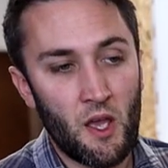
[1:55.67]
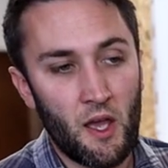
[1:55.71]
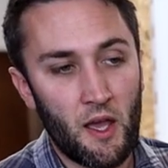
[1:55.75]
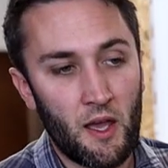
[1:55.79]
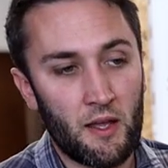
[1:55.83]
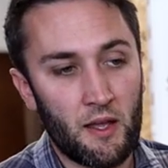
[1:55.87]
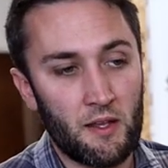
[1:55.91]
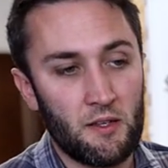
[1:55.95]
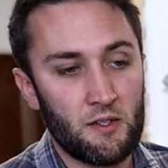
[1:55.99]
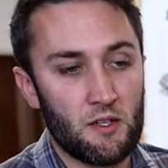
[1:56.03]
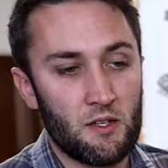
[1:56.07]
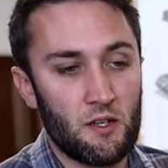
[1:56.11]

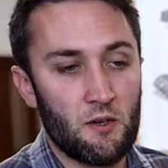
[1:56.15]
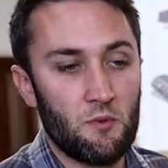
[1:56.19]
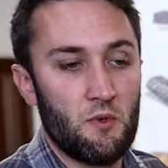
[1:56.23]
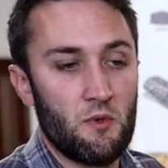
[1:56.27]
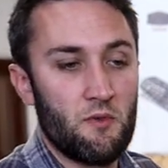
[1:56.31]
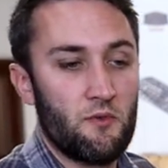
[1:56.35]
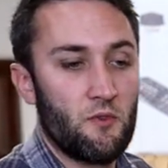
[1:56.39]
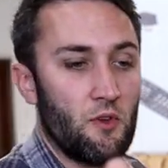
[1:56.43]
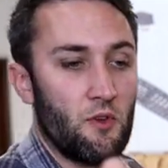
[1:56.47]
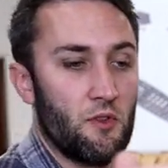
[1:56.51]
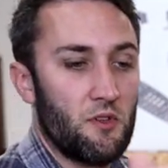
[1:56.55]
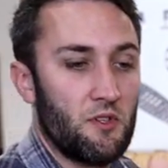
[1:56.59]
And uh,
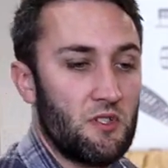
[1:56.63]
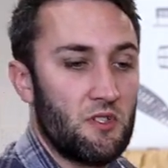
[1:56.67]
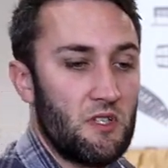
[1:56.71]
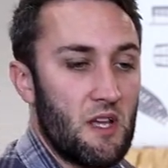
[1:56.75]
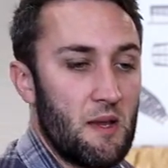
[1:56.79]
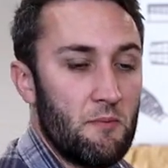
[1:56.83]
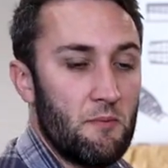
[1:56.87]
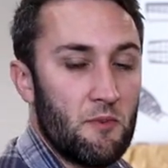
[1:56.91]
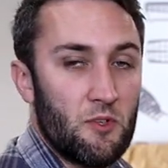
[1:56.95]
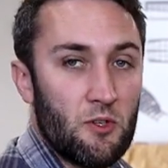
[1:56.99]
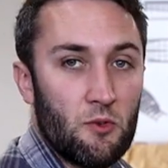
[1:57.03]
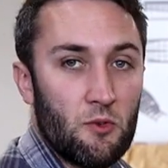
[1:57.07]
we've got the
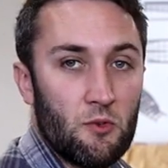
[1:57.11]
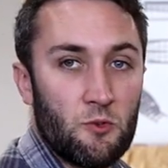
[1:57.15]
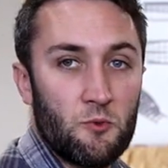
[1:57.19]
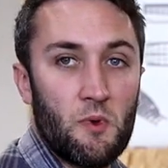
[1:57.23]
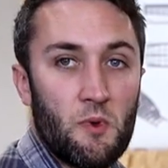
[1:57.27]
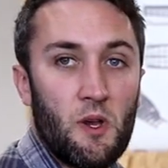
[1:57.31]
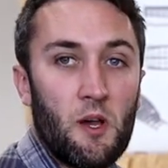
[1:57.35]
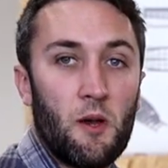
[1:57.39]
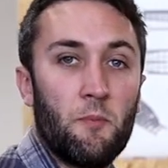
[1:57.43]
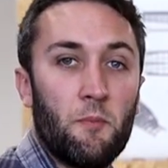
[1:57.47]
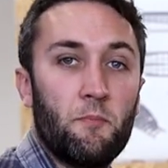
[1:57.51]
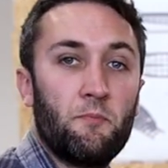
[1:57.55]
stem to do as
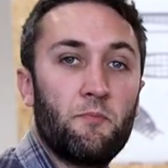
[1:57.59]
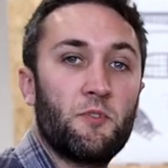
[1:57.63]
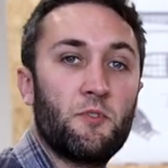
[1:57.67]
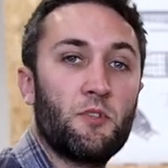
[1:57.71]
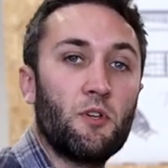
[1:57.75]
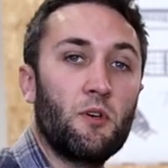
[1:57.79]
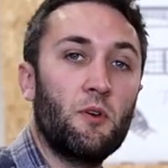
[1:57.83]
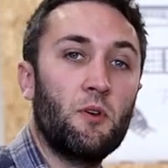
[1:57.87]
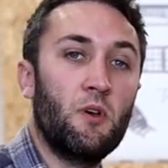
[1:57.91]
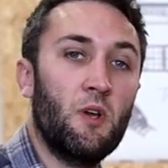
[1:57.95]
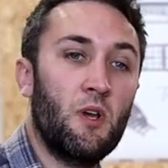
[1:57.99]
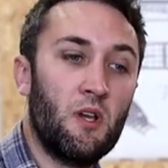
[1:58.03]
well.
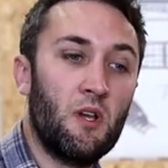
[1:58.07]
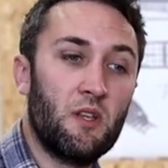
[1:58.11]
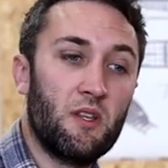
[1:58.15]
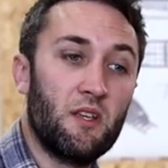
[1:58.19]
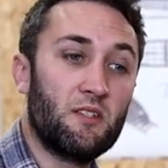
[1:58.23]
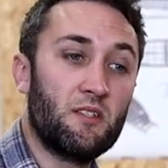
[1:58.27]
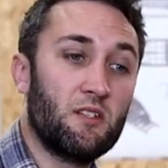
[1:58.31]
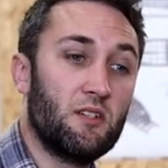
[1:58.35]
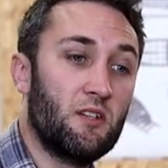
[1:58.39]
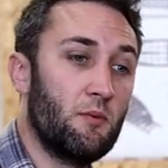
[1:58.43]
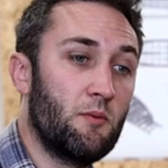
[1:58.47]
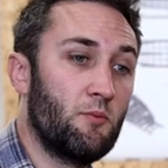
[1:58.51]
So
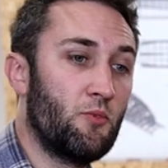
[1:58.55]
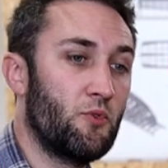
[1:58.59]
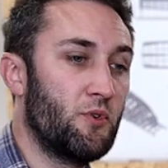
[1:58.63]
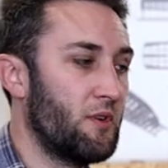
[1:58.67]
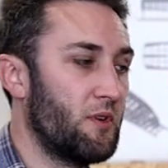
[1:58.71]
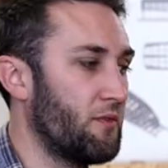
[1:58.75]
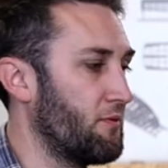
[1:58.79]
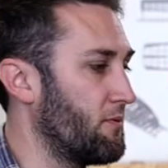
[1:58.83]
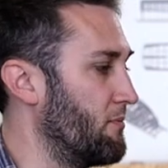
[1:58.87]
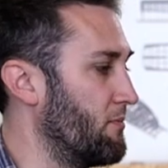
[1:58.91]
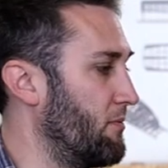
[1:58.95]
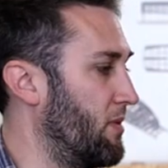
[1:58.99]
there's a number of
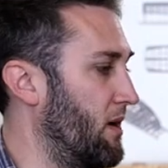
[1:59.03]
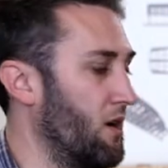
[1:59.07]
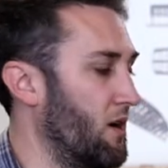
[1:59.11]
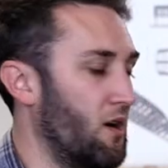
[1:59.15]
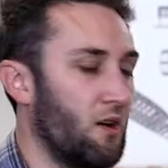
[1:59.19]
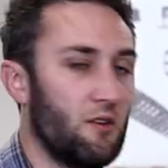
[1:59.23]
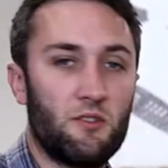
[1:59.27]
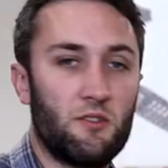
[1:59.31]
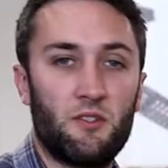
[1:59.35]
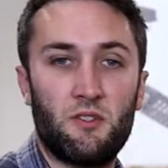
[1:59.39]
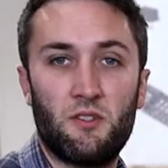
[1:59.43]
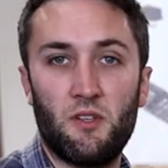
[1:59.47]
different
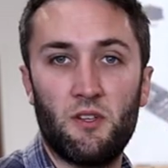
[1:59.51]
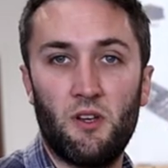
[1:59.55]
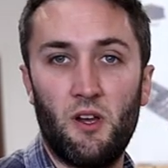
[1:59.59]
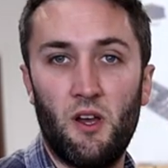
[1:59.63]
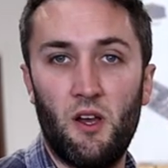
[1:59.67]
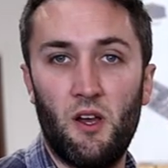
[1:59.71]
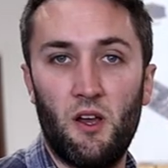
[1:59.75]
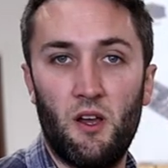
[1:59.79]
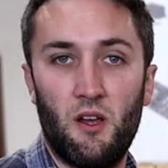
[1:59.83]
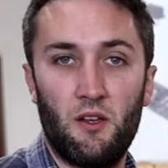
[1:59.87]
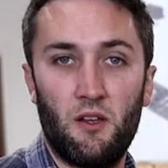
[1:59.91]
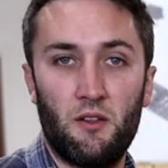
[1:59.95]
parts
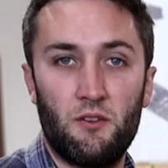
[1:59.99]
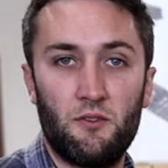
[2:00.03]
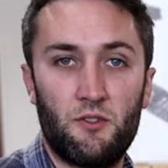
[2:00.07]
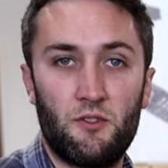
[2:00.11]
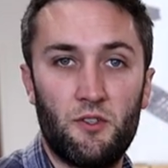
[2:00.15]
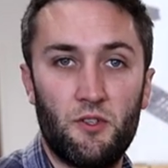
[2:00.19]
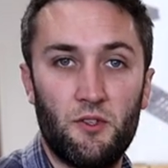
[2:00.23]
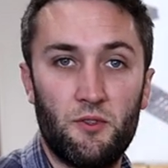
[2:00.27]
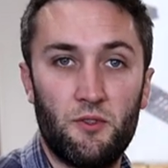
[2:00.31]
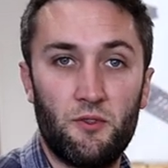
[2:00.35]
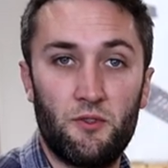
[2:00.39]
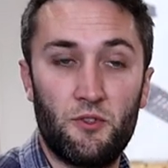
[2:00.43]
uh,
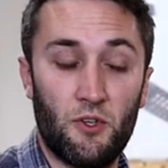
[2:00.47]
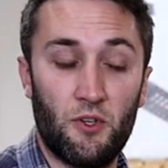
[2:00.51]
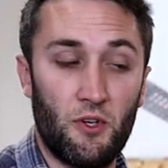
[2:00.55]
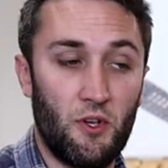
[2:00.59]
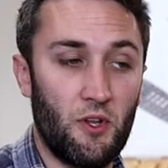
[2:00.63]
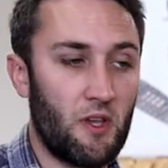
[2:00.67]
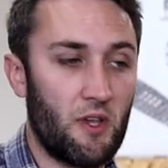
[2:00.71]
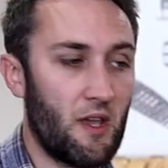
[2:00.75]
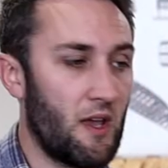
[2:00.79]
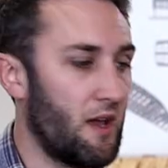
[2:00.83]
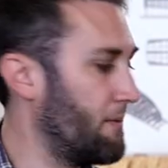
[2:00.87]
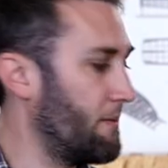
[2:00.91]
to, to
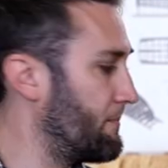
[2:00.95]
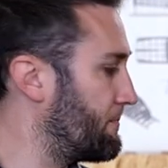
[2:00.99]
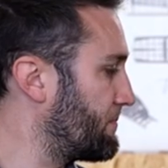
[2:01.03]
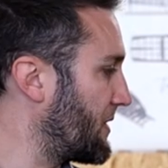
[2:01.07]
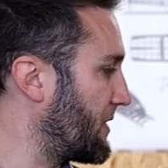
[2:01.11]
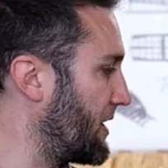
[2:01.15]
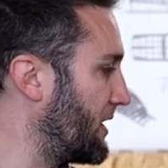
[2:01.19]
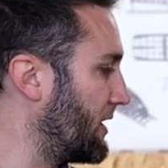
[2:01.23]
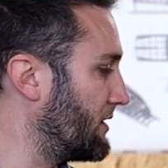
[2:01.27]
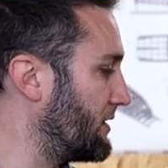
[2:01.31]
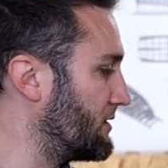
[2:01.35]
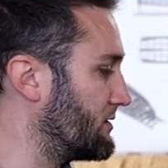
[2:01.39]
look at.
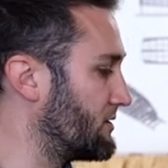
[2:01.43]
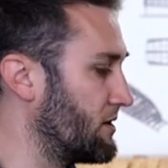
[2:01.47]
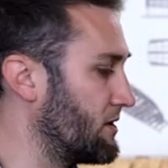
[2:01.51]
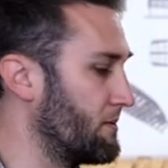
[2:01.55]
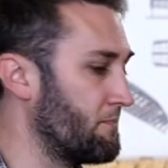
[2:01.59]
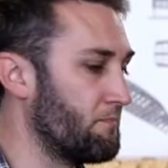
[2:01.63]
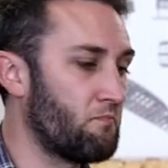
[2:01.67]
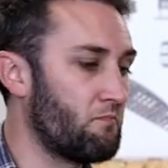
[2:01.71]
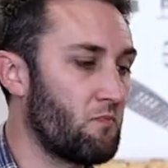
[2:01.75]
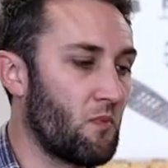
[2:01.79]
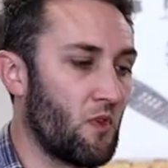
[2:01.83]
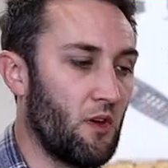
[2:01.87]
And
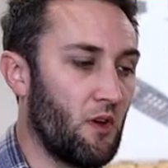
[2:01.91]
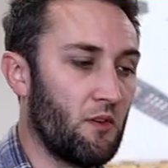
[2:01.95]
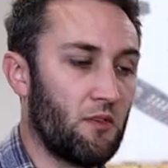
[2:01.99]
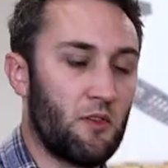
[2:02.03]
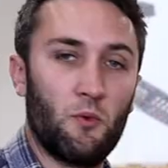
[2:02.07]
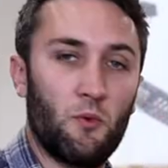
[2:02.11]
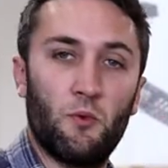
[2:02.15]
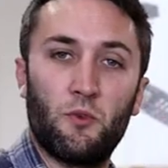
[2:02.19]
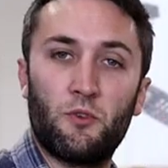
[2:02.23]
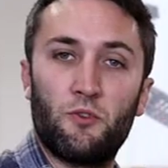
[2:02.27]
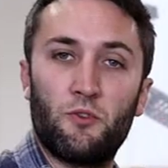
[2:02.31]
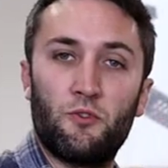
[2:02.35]
um, I
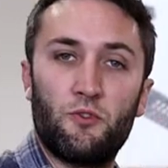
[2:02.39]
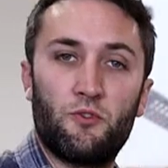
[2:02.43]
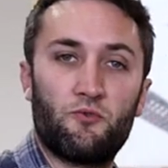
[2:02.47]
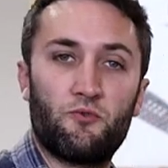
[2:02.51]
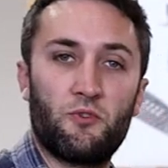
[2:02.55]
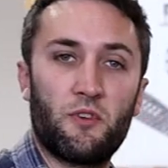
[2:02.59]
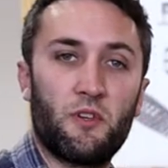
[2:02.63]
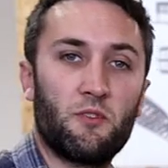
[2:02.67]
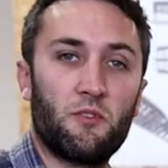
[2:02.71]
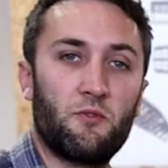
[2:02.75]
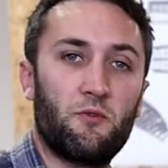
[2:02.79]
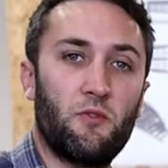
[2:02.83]
think we'll do the
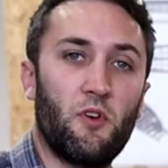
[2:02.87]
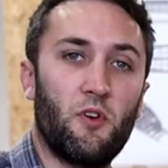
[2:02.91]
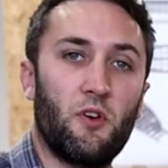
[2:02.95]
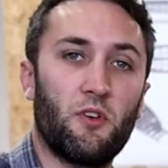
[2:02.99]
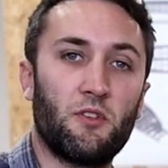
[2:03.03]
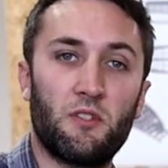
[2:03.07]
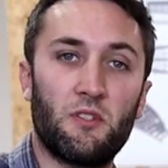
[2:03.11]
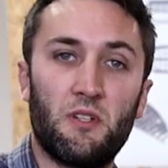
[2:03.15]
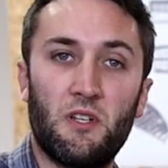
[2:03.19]
stringers first.